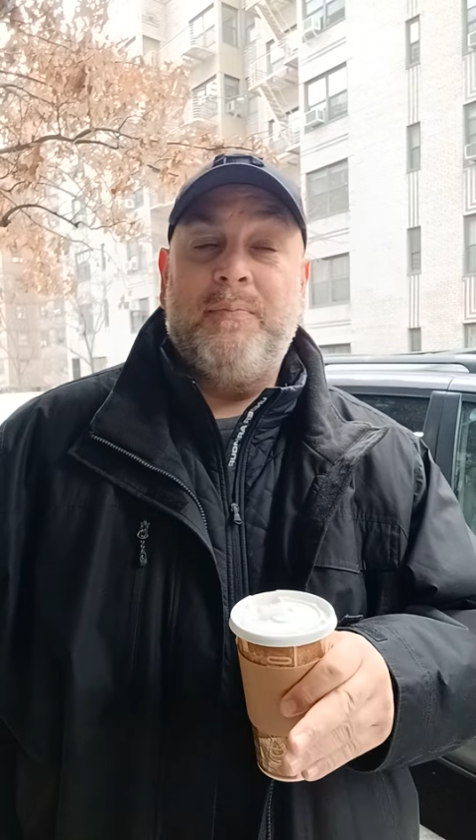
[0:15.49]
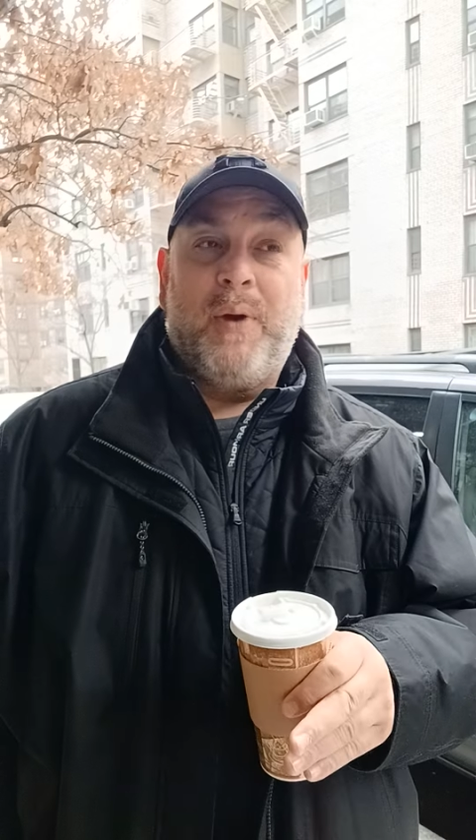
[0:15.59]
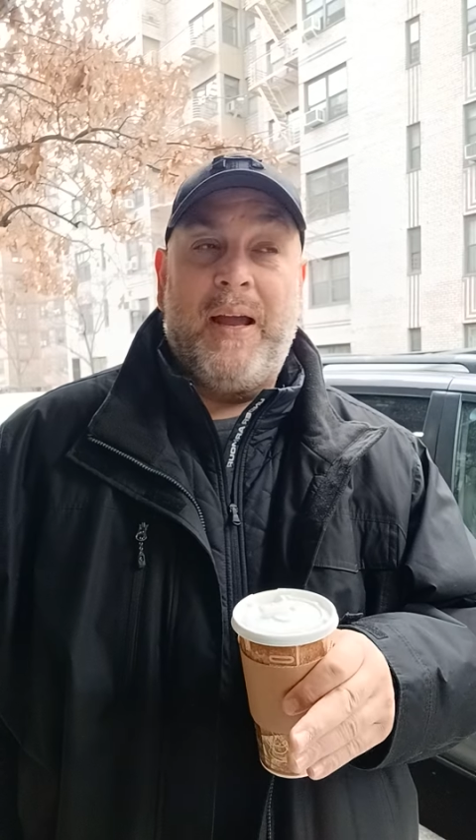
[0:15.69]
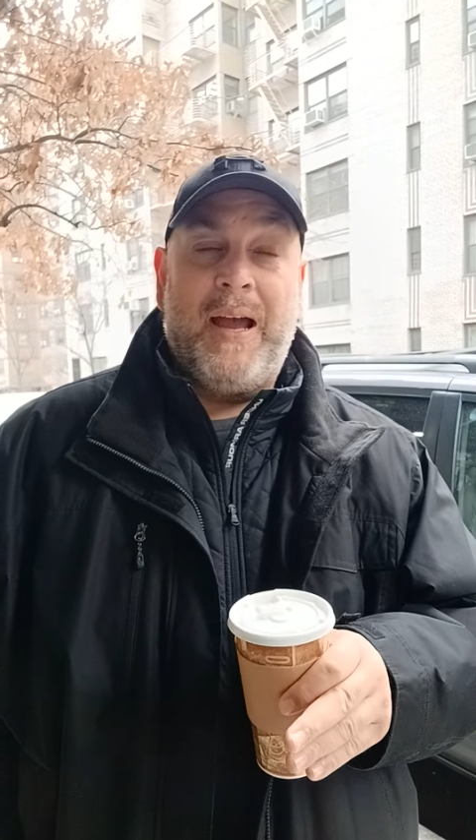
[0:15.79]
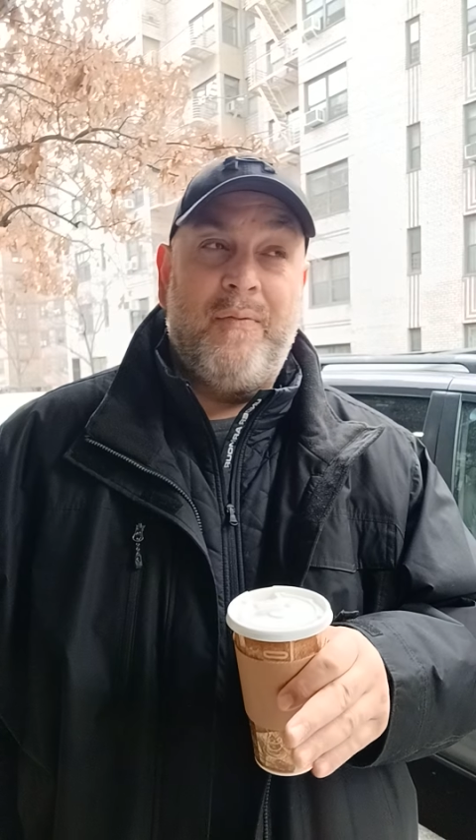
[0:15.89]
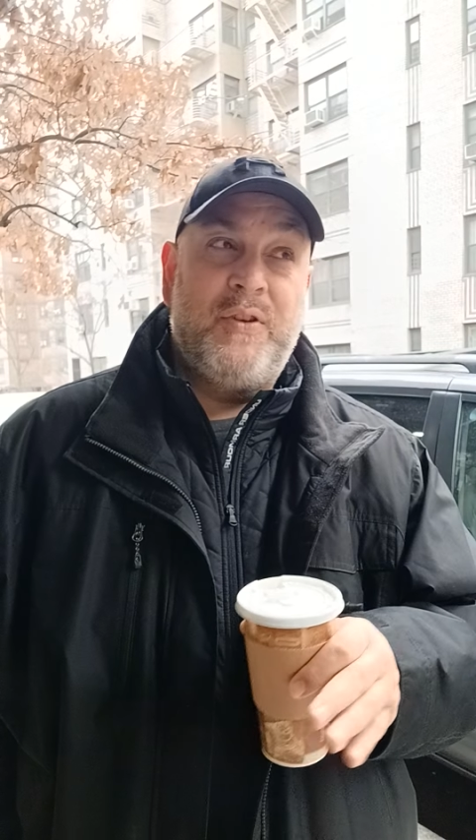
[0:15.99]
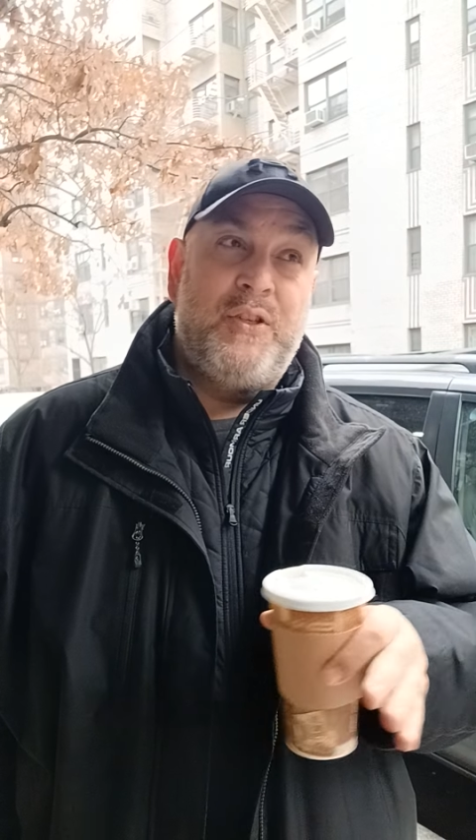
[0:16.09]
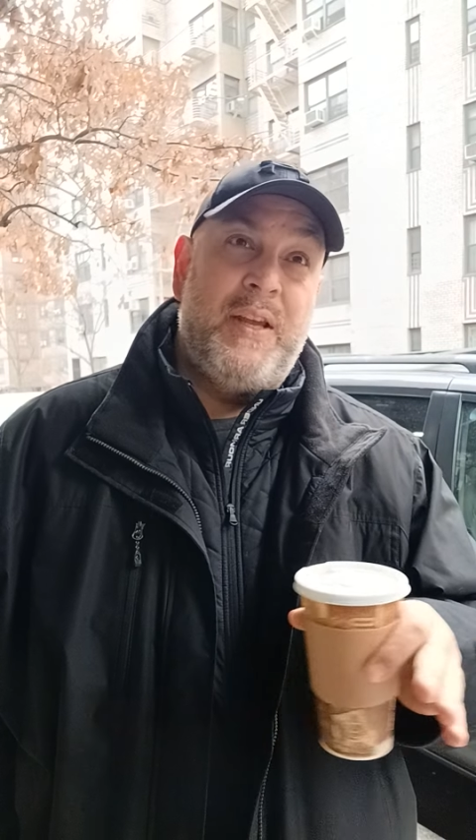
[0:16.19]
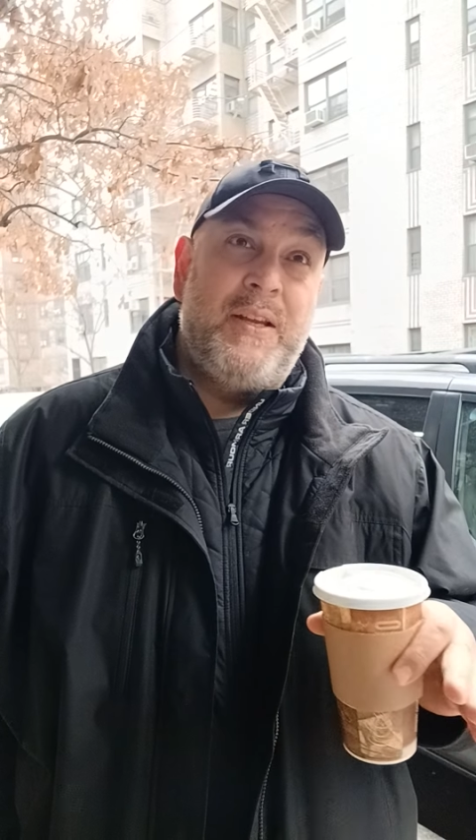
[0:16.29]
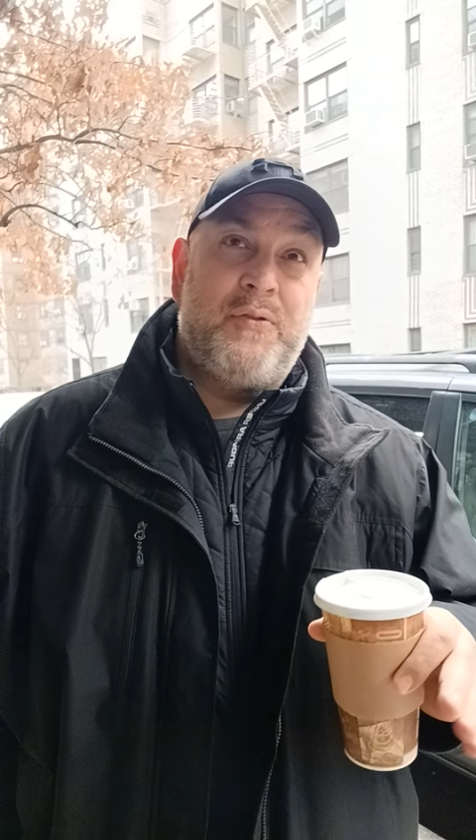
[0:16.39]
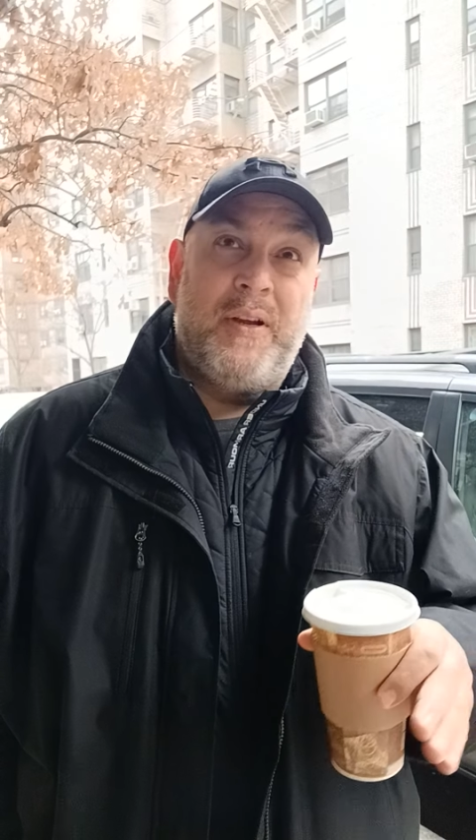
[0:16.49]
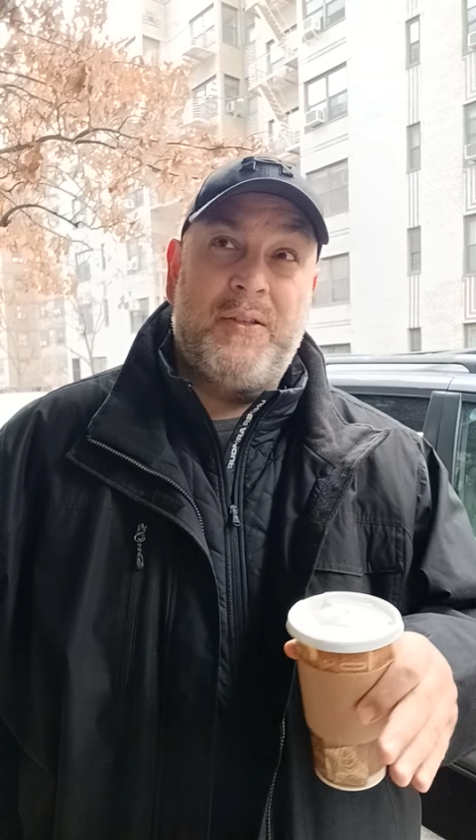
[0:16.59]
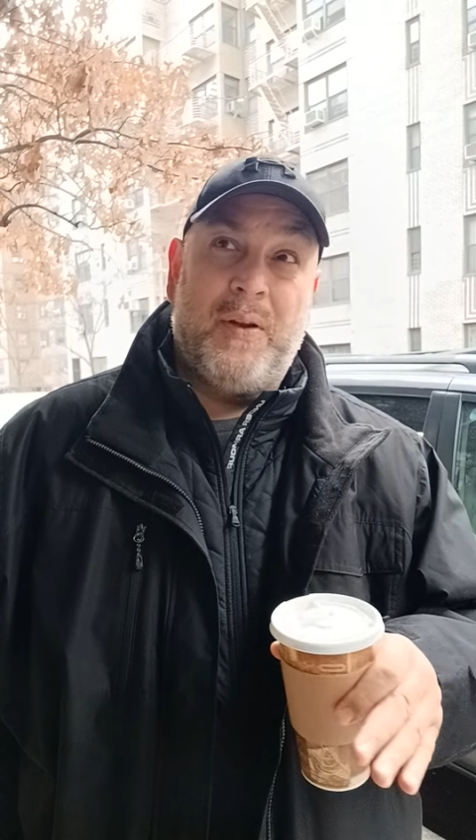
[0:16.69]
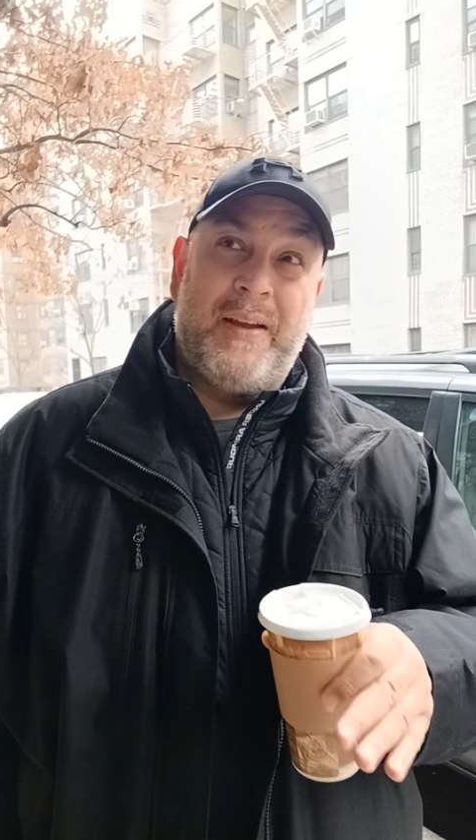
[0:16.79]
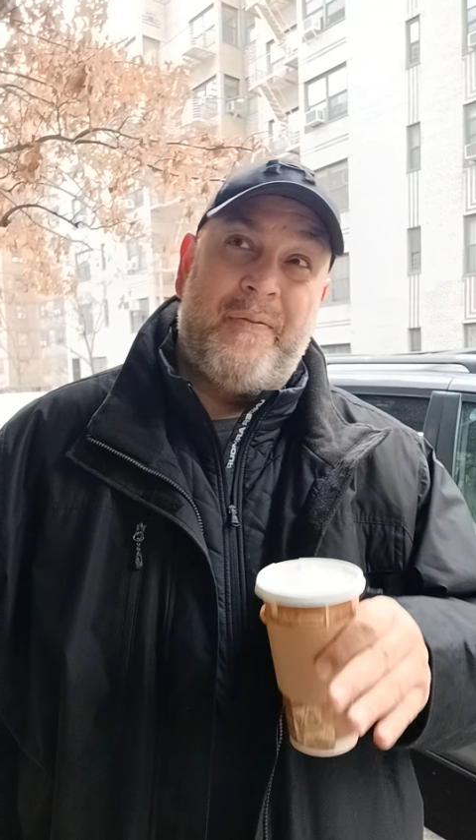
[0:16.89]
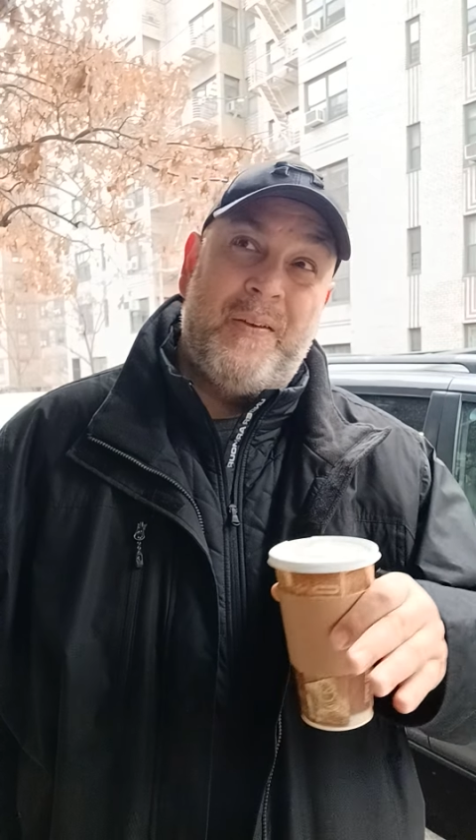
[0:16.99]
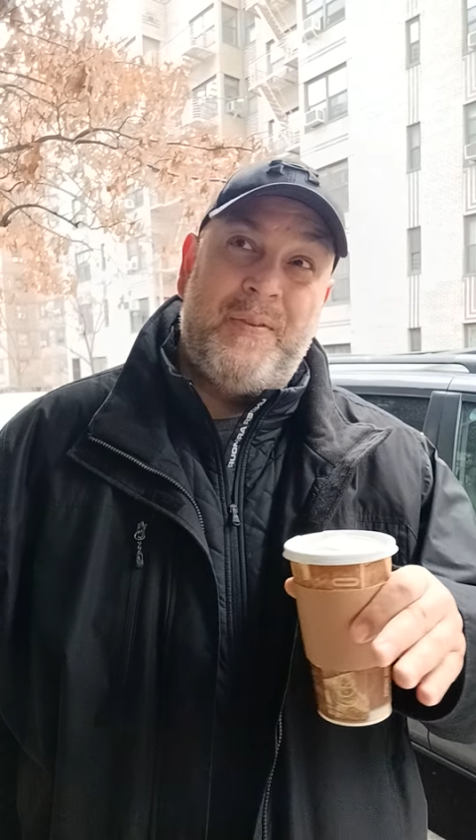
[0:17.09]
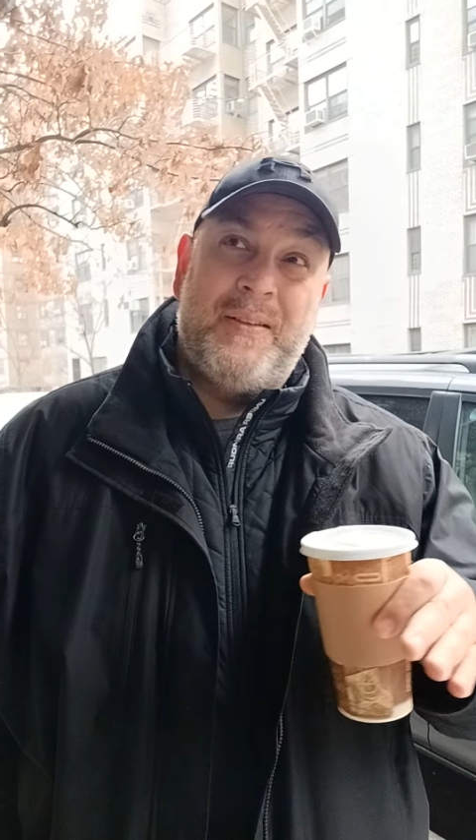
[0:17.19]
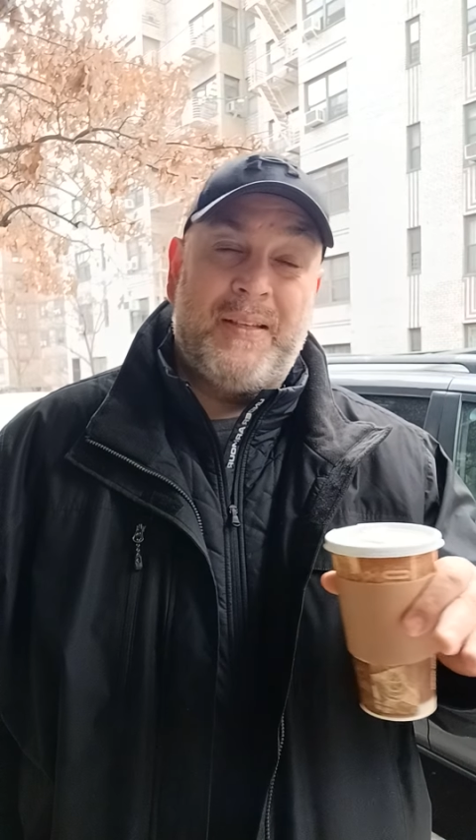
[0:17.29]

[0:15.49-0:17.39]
my average day trades are like 50,